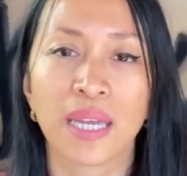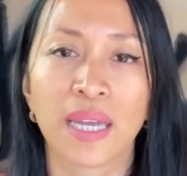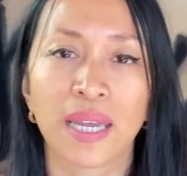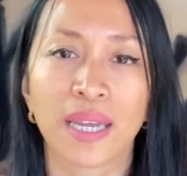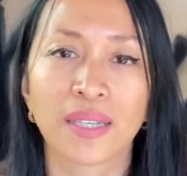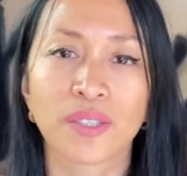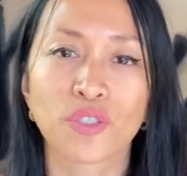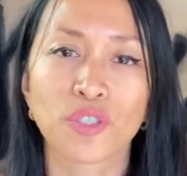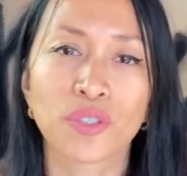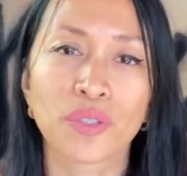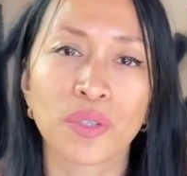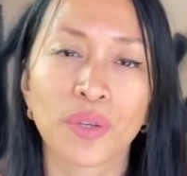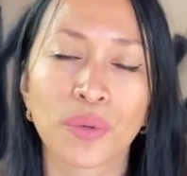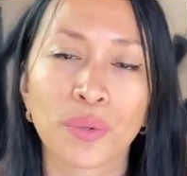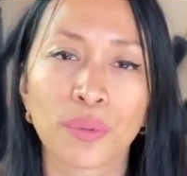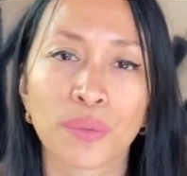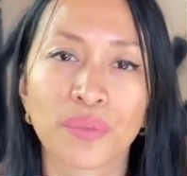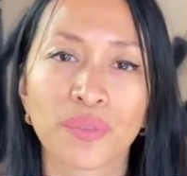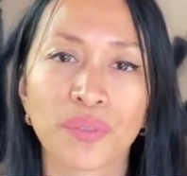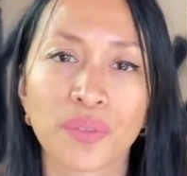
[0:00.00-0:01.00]
And
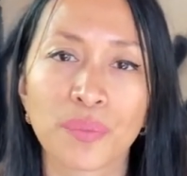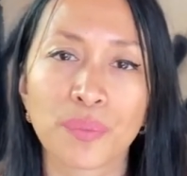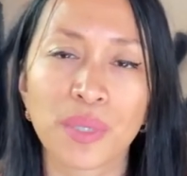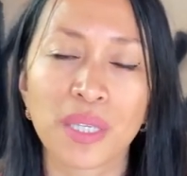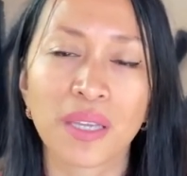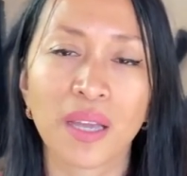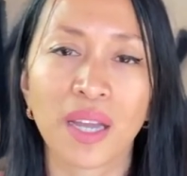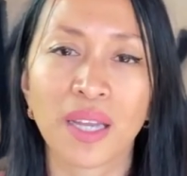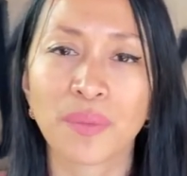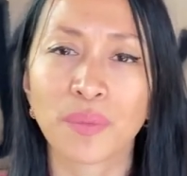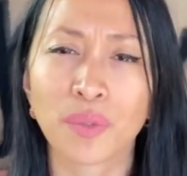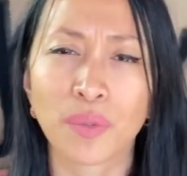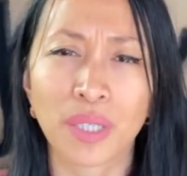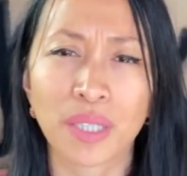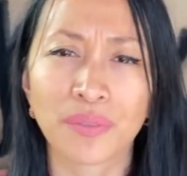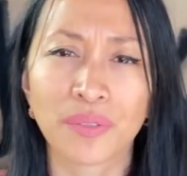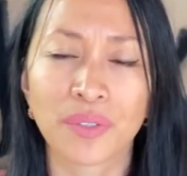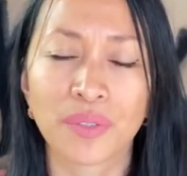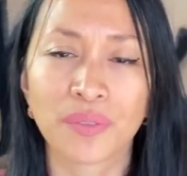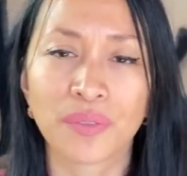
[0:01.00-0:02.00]
so for me, I'm
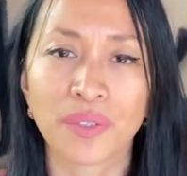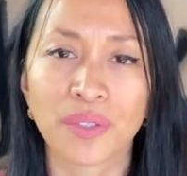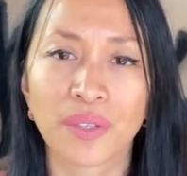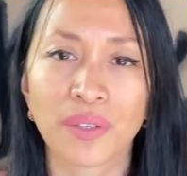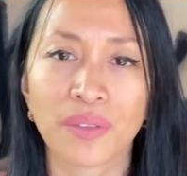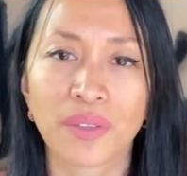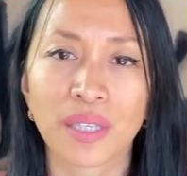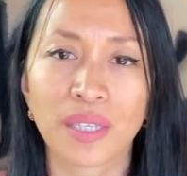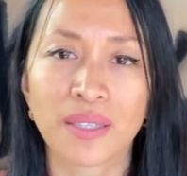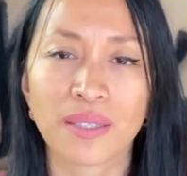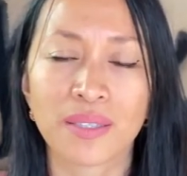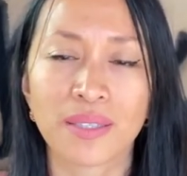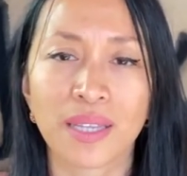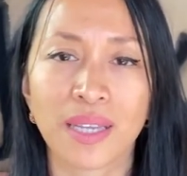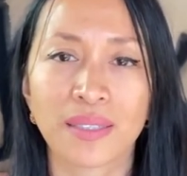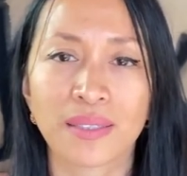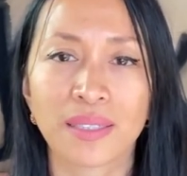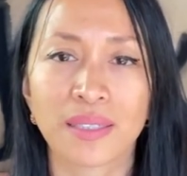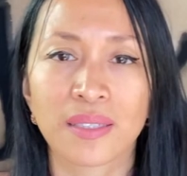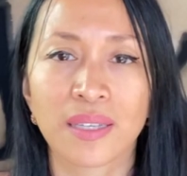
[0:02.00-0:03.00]
grateful for the things
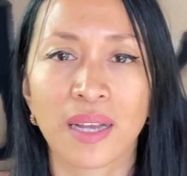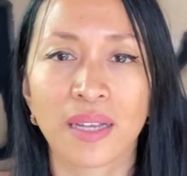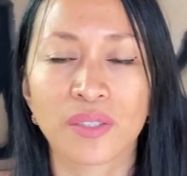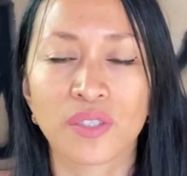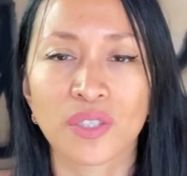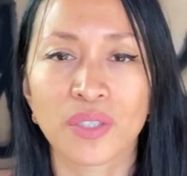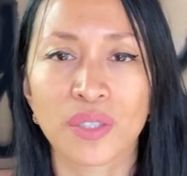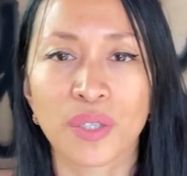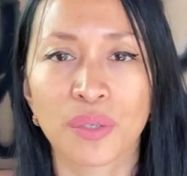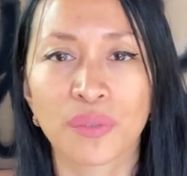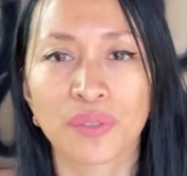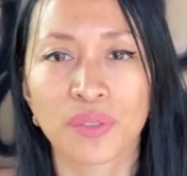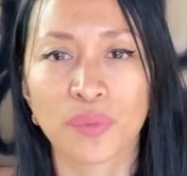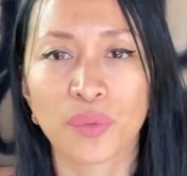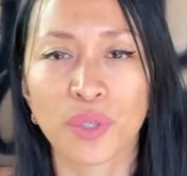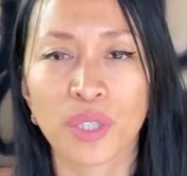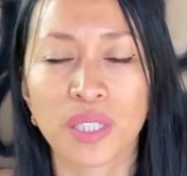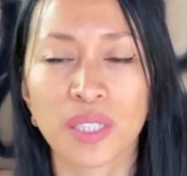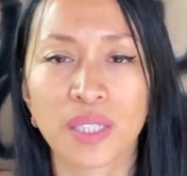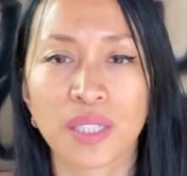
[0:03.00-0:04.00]
that did not just go from
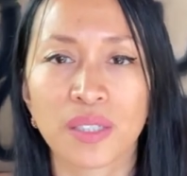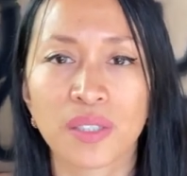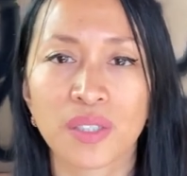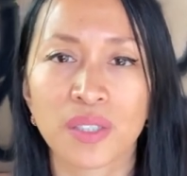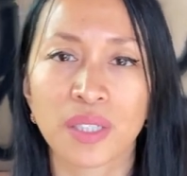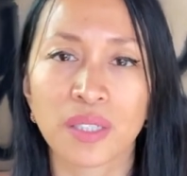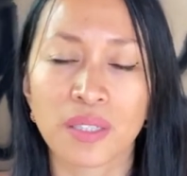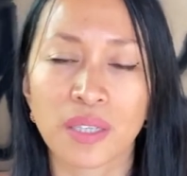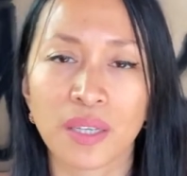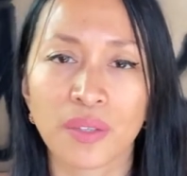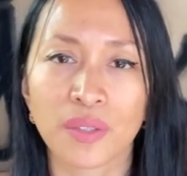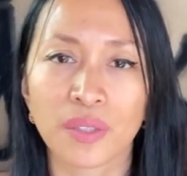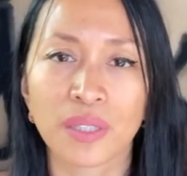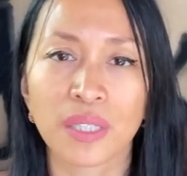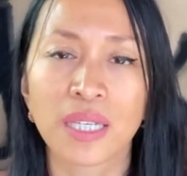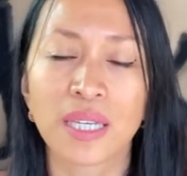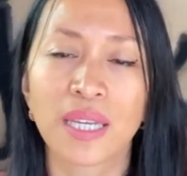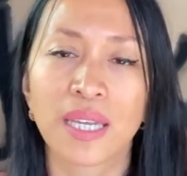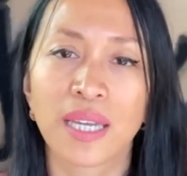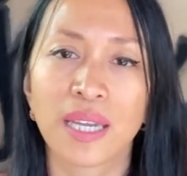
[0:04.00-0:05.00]
one ear to another.
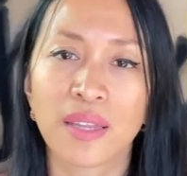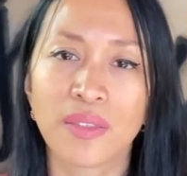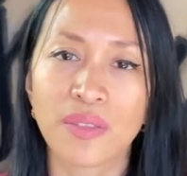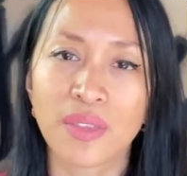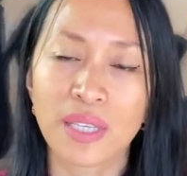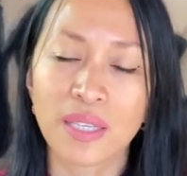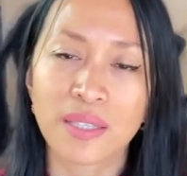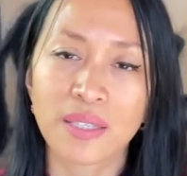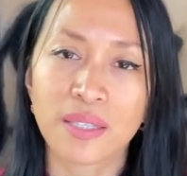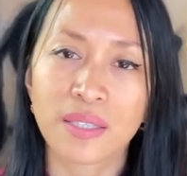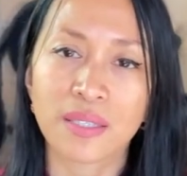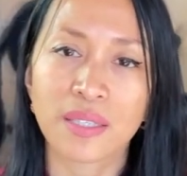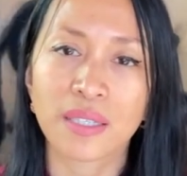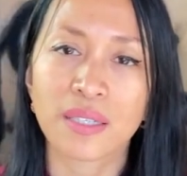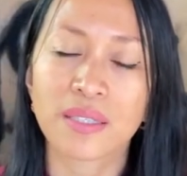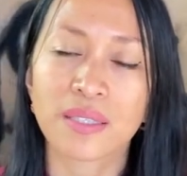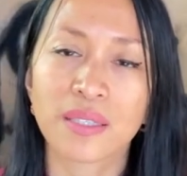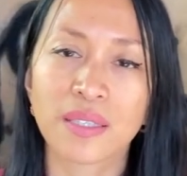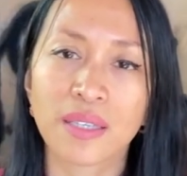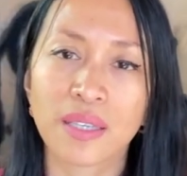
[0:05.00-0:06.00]
And these
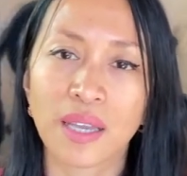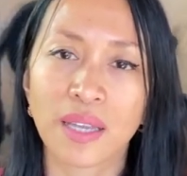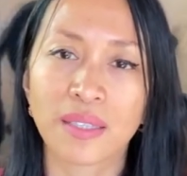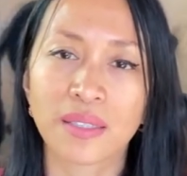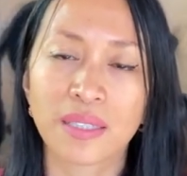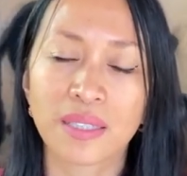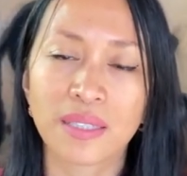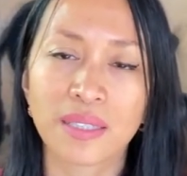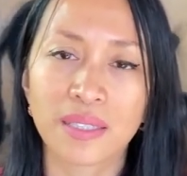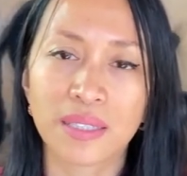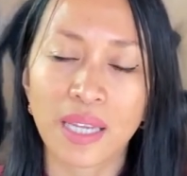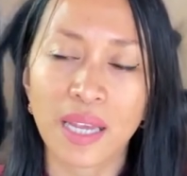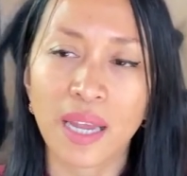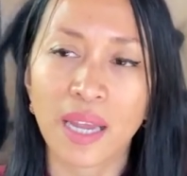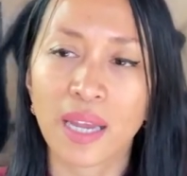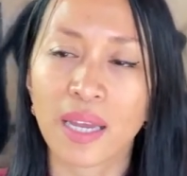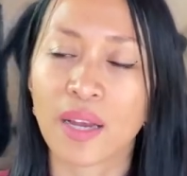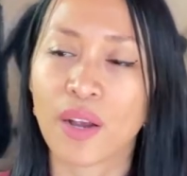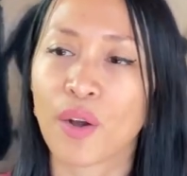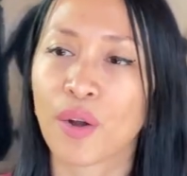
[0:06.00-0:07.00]
6 again
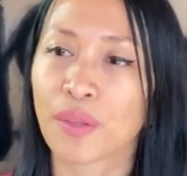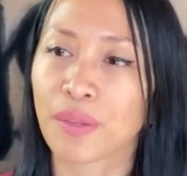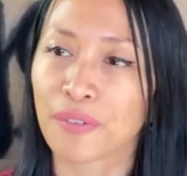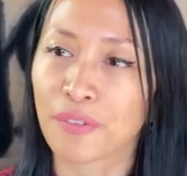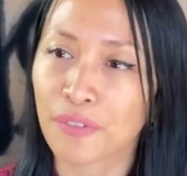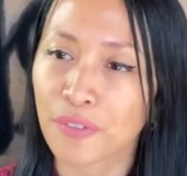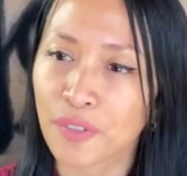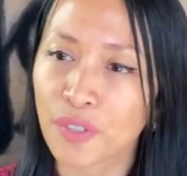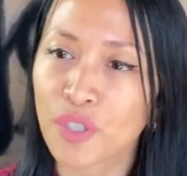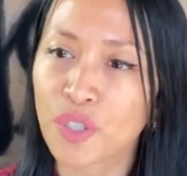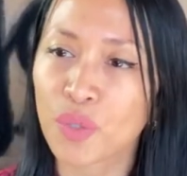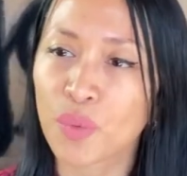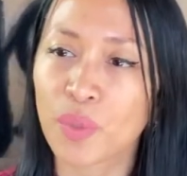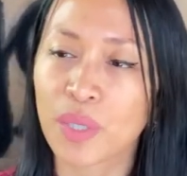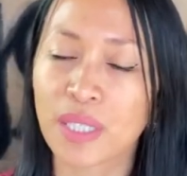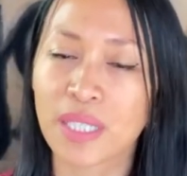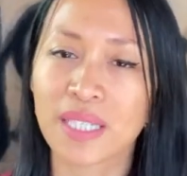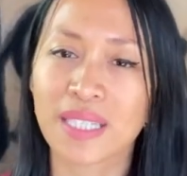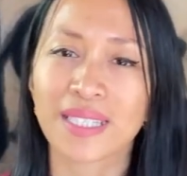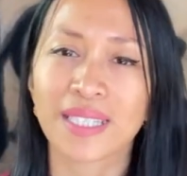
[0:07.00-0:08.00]
today are, the first
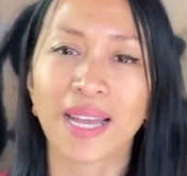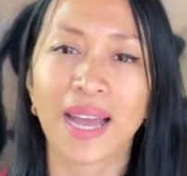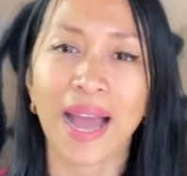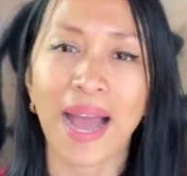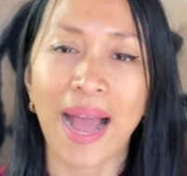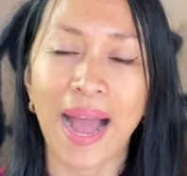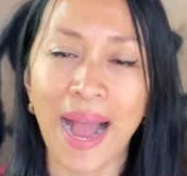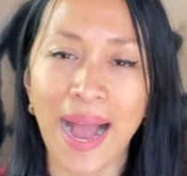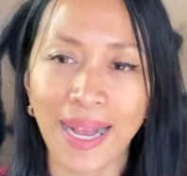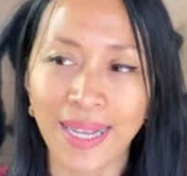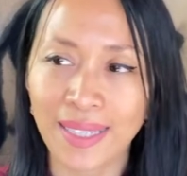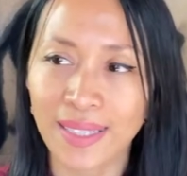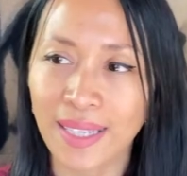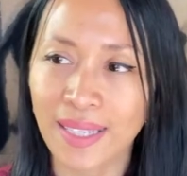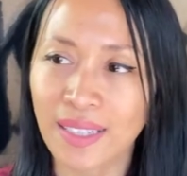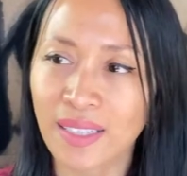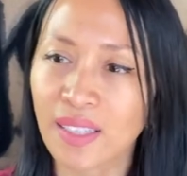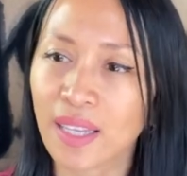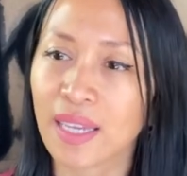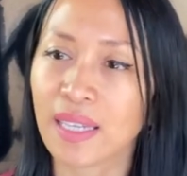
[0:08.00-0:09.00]
one is act
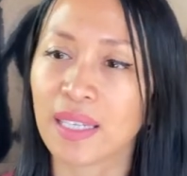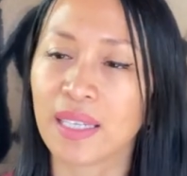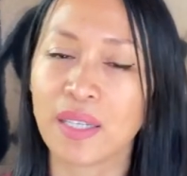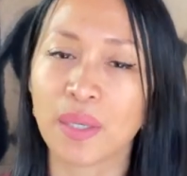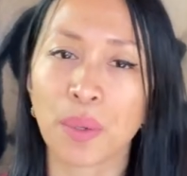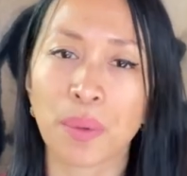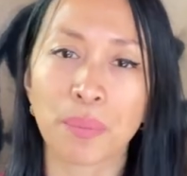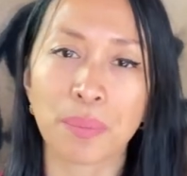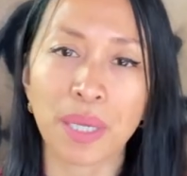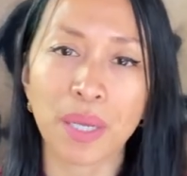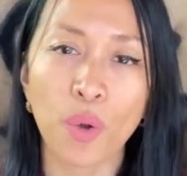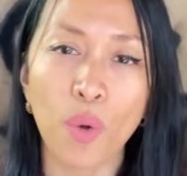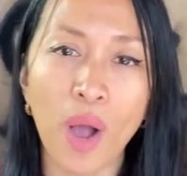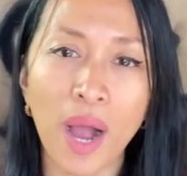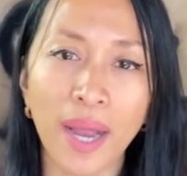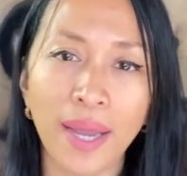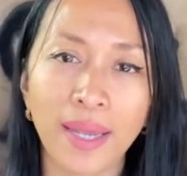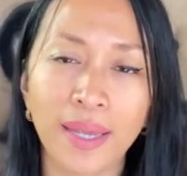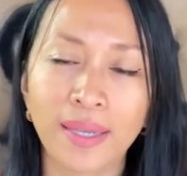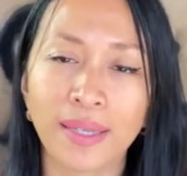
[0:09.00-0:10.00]
like a lady, be
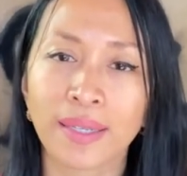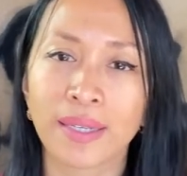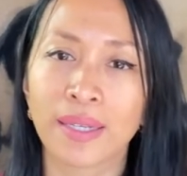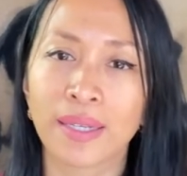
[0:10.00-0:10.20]
quiet,